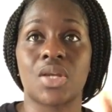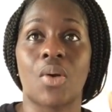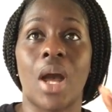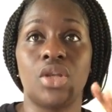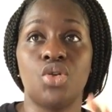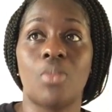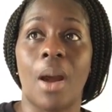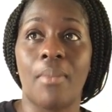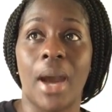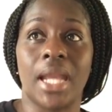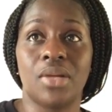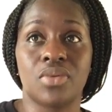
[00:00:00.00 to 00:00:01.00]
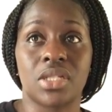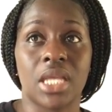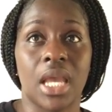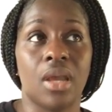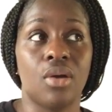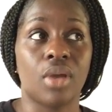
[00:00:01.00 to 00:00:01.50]
So I knew my body was
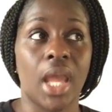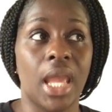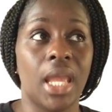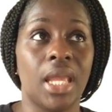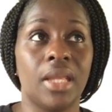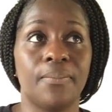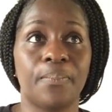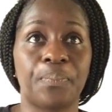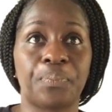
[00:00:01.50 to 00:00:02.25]
saying, okay,